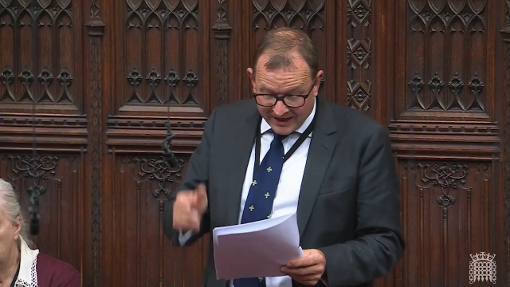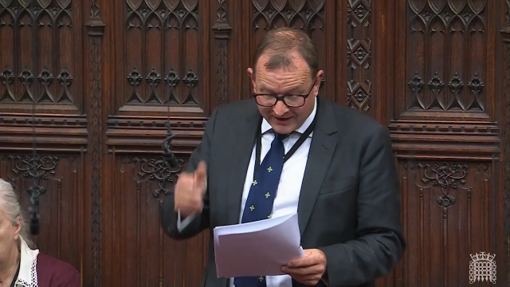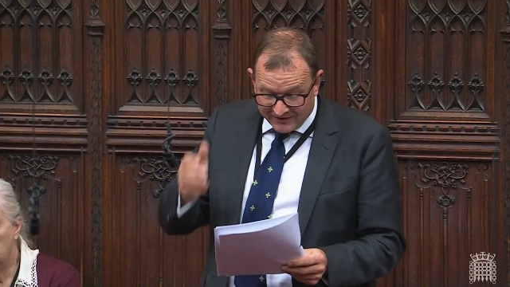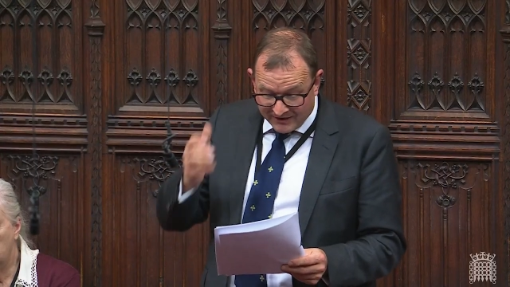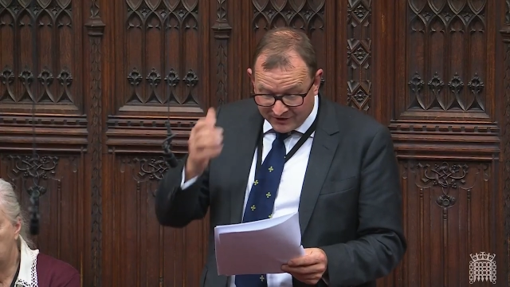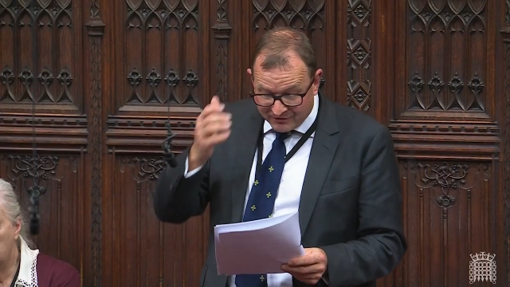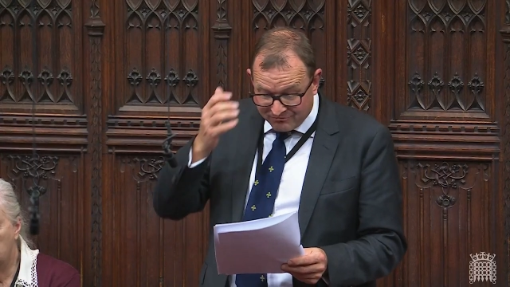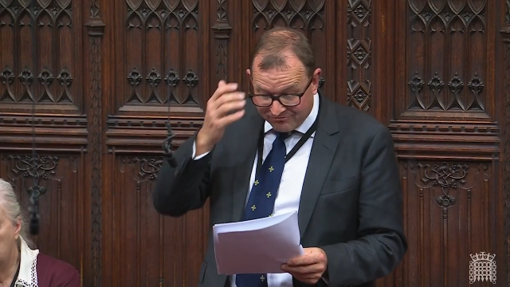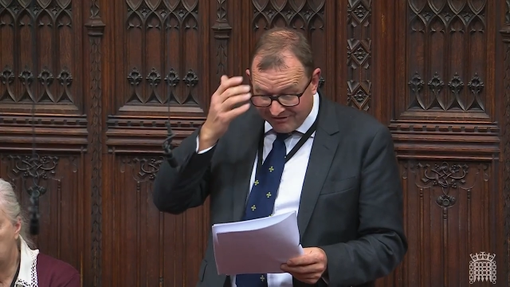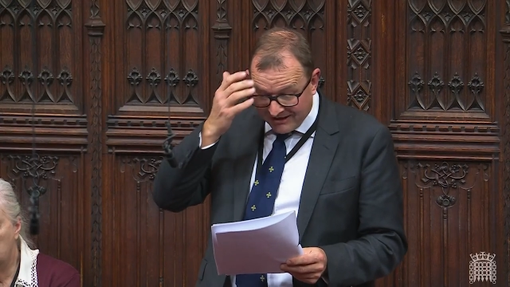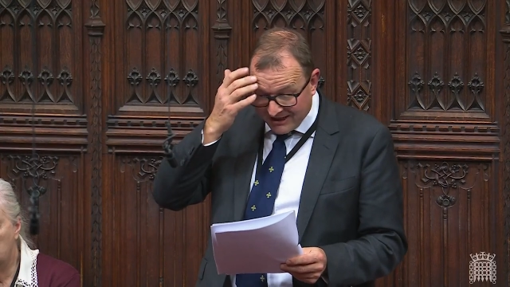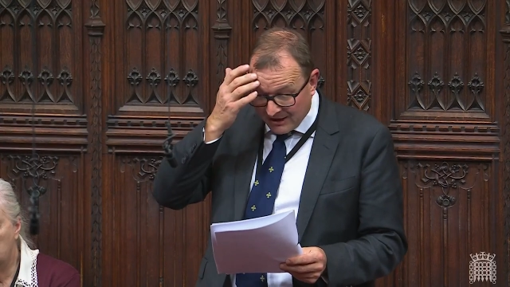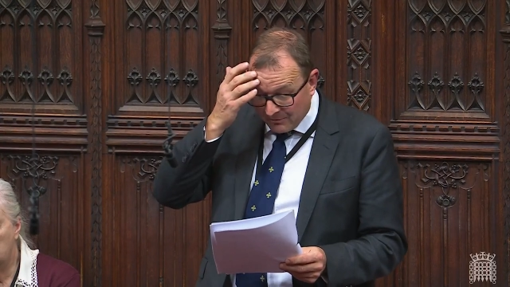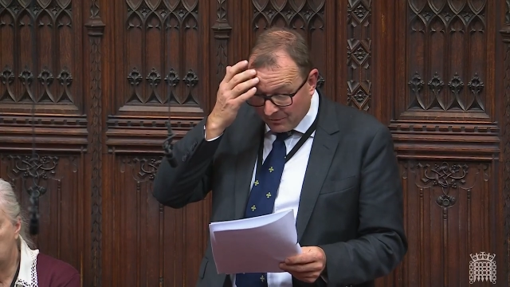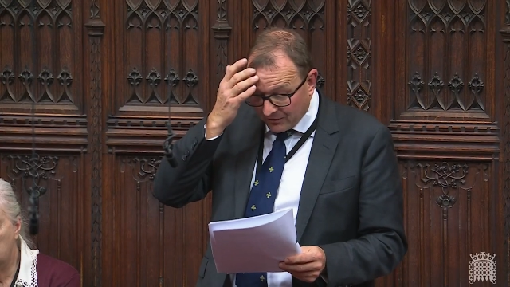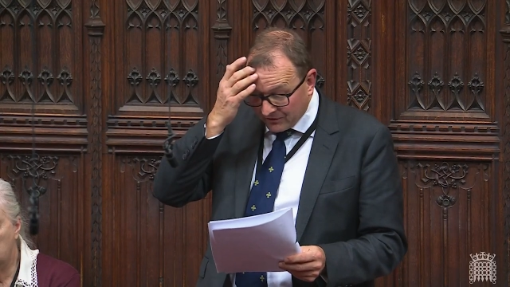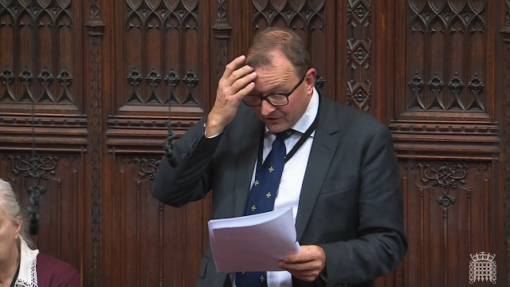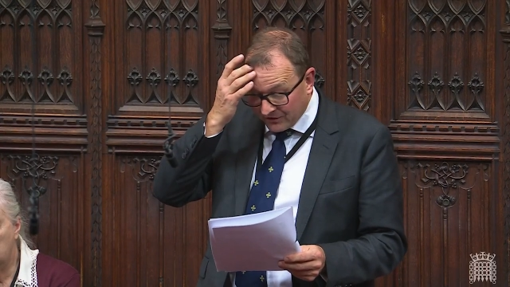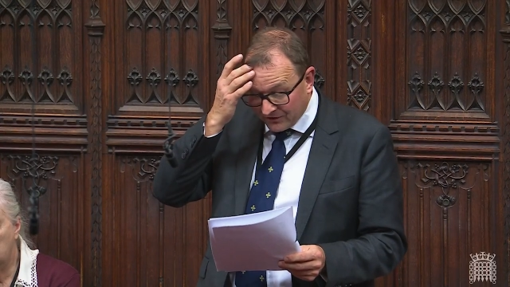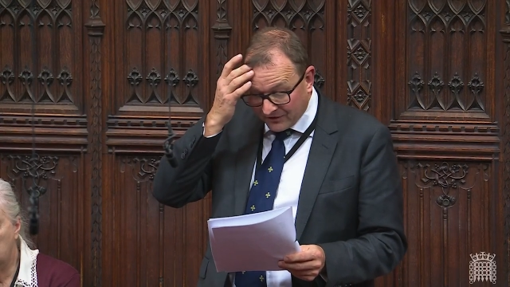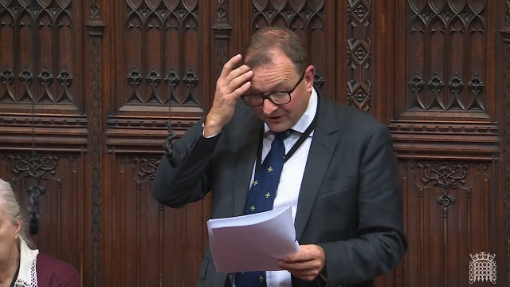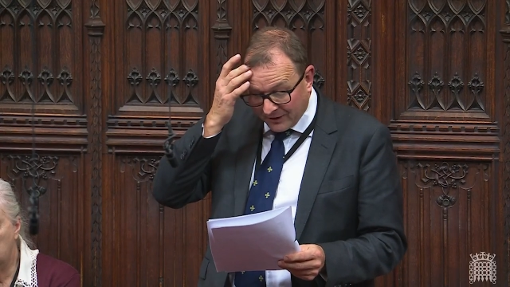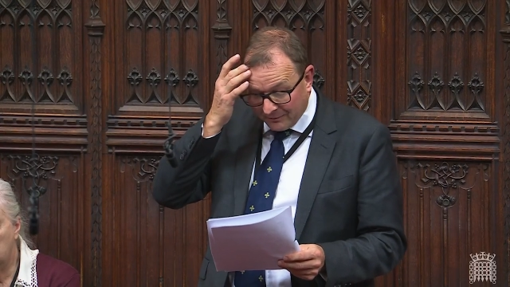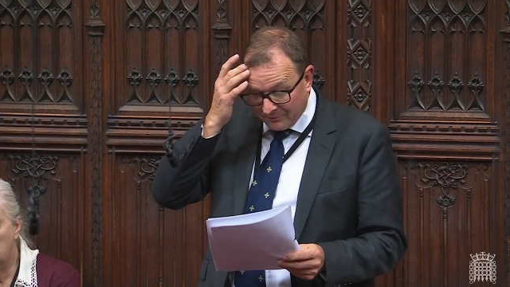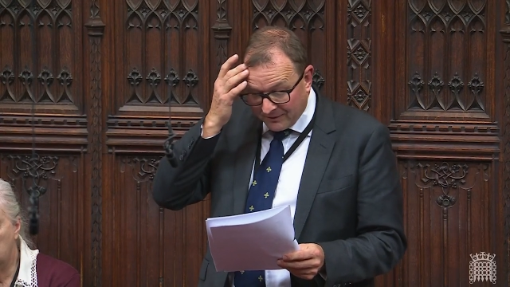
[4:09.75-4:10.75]
and this really
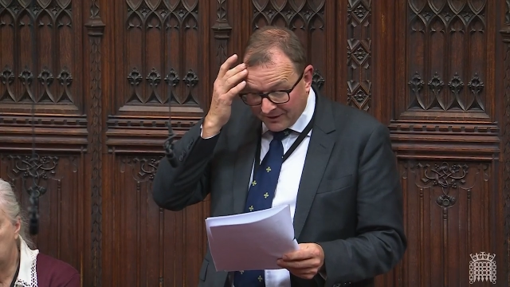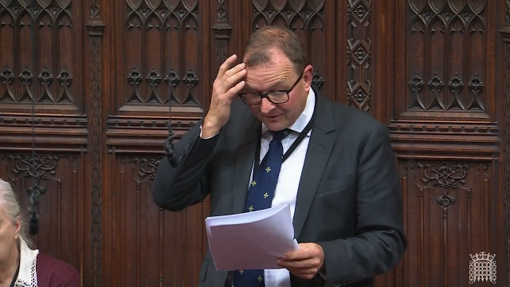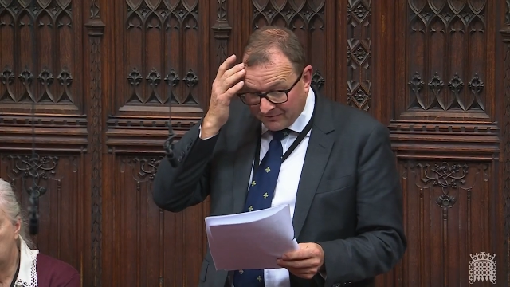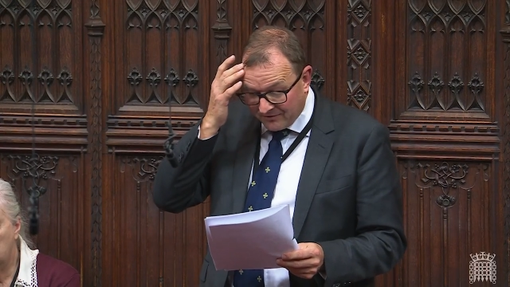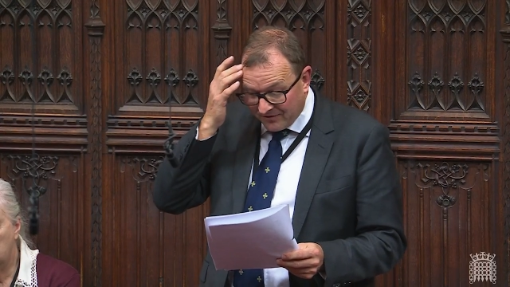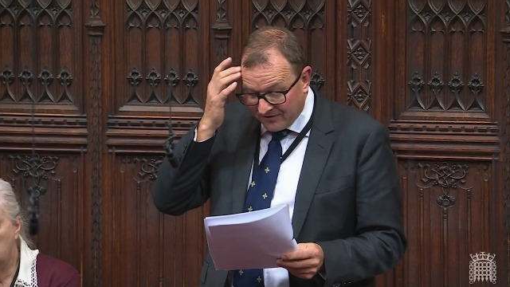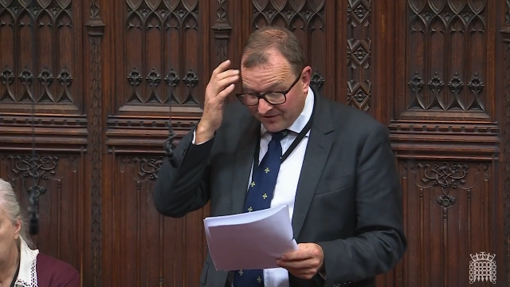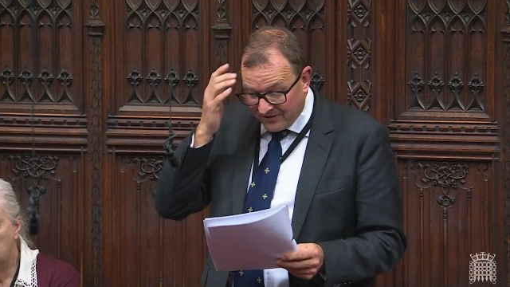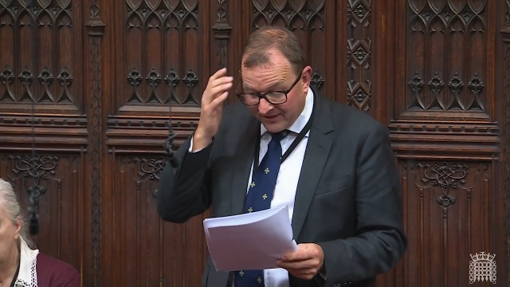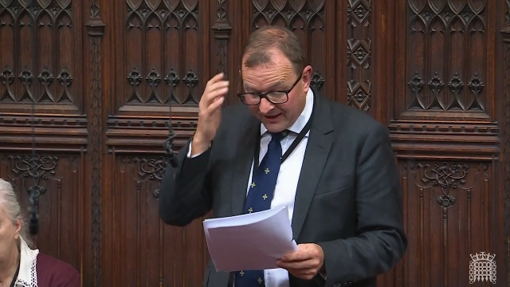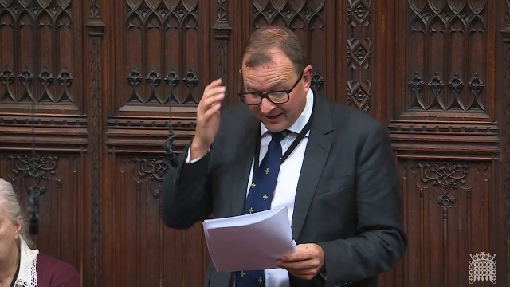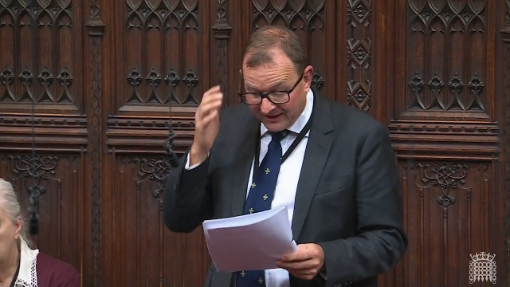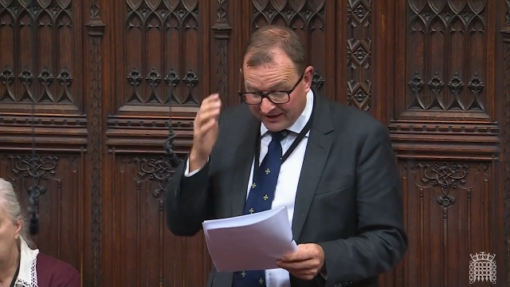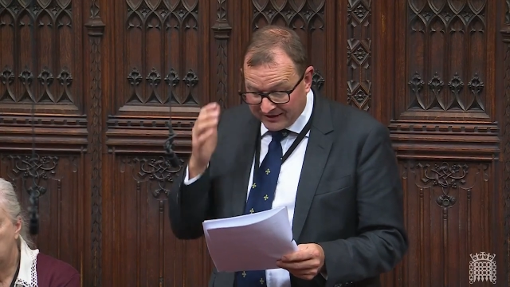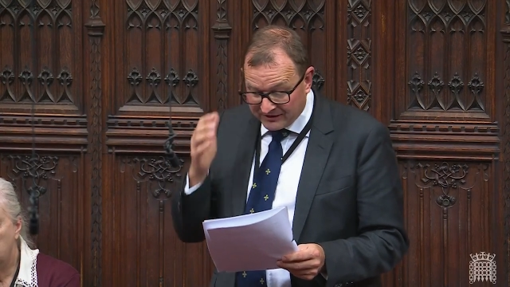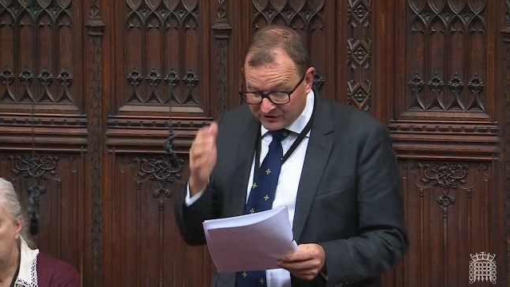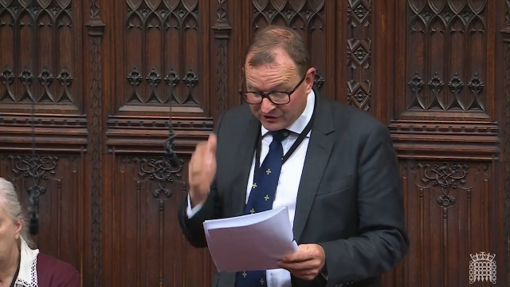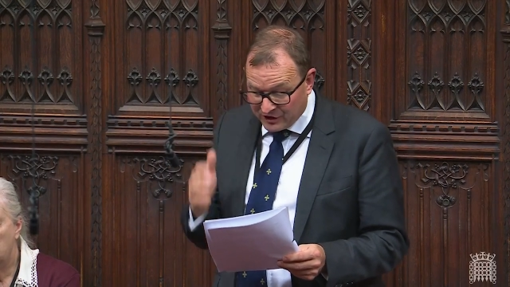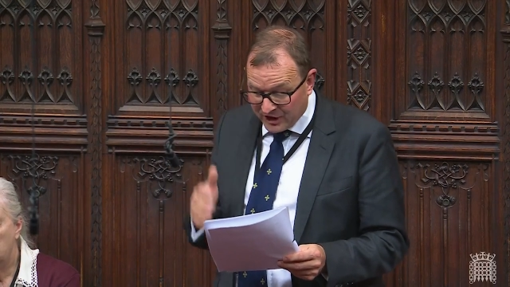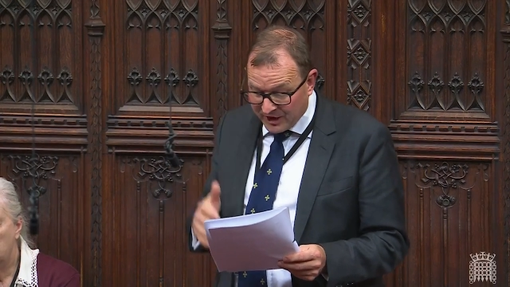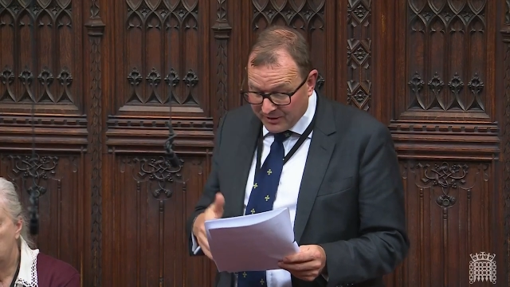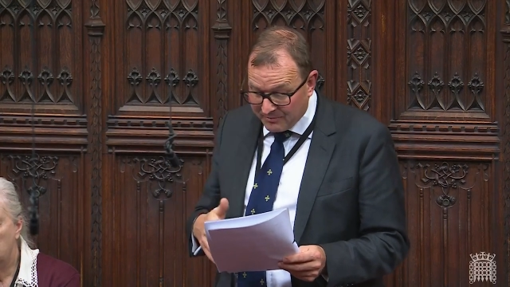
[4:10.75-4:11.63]
wasn't something that